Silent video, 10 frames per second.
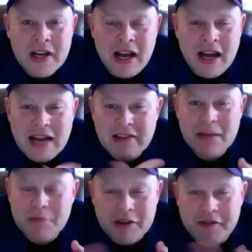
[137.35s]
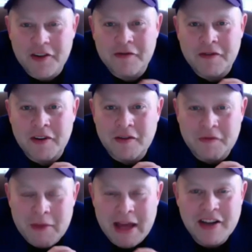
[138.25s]
How's that been for
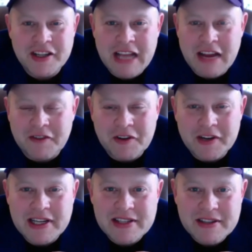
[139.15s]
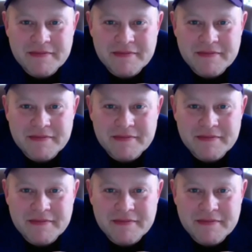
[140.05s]
managing that for you guys?